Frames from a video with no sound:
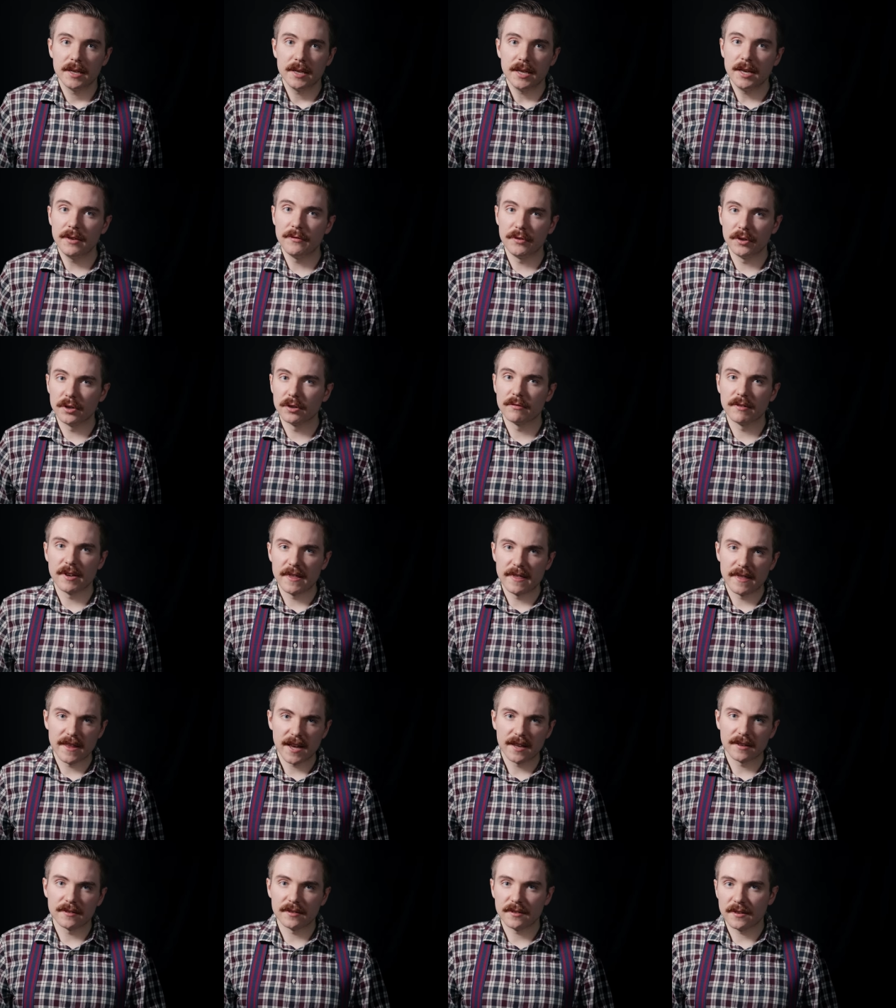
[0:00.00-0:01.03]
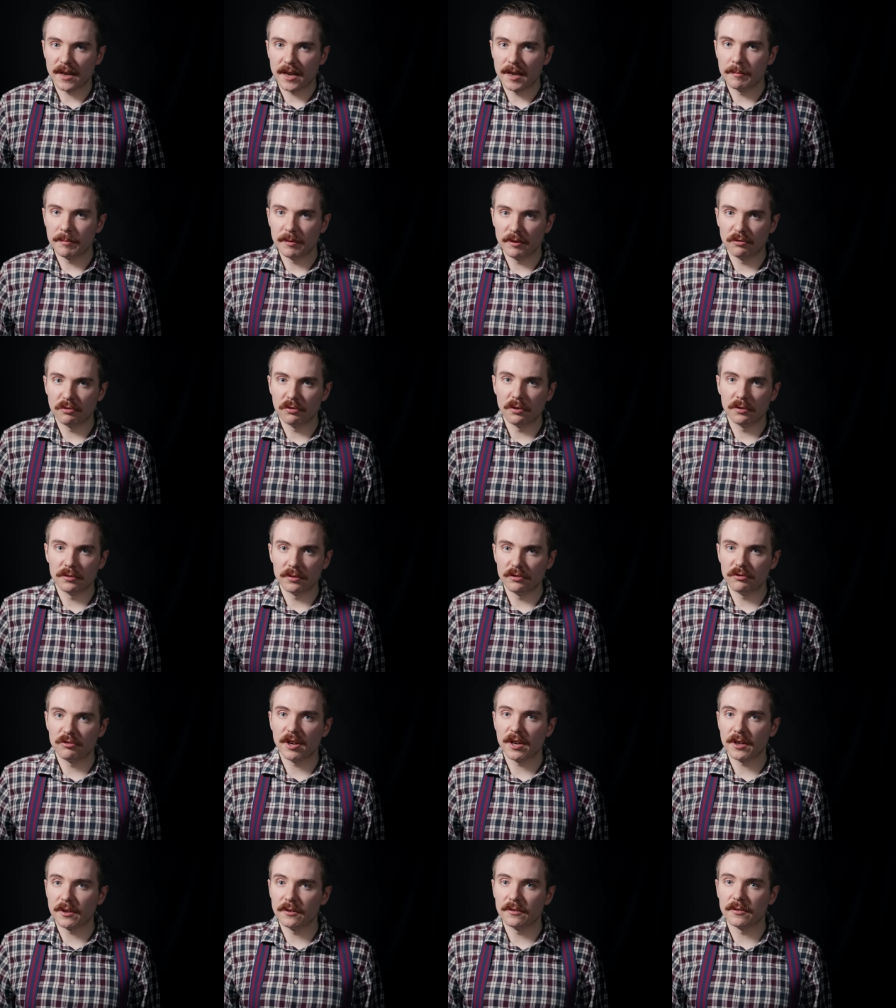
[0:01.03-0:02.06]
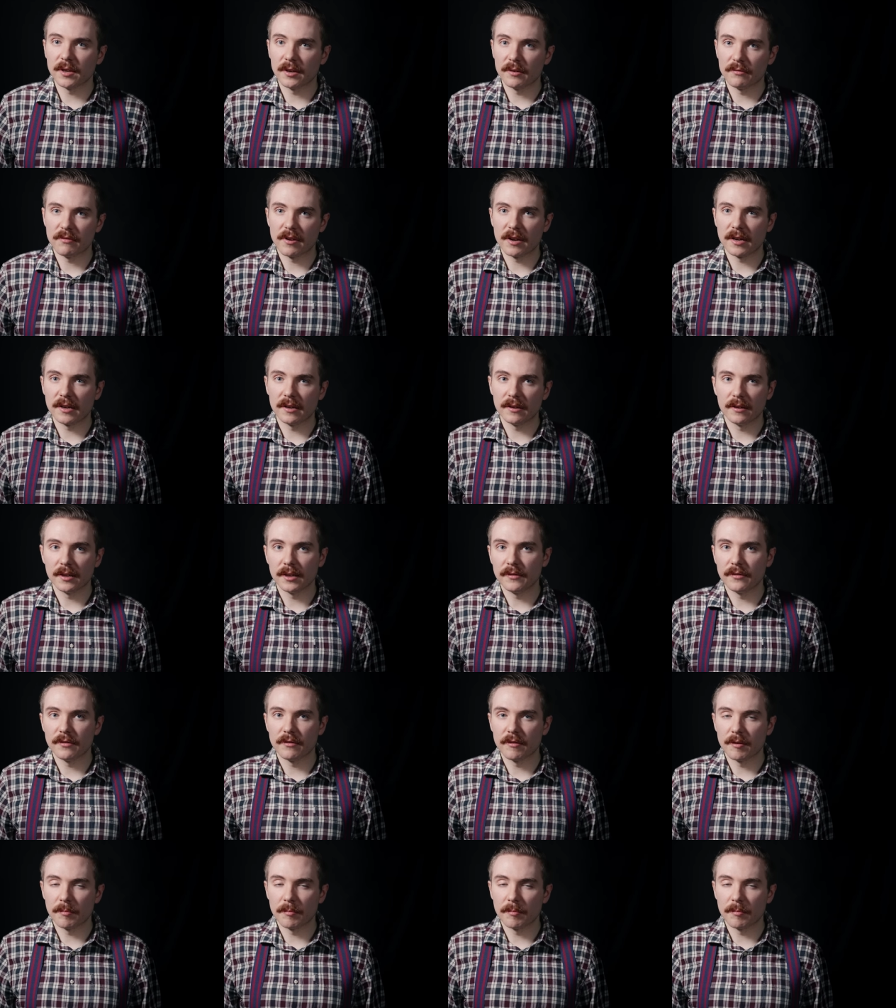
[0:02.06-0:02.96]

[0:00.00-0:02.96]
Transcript: If you're in that state, be sure to check yourself regularly for a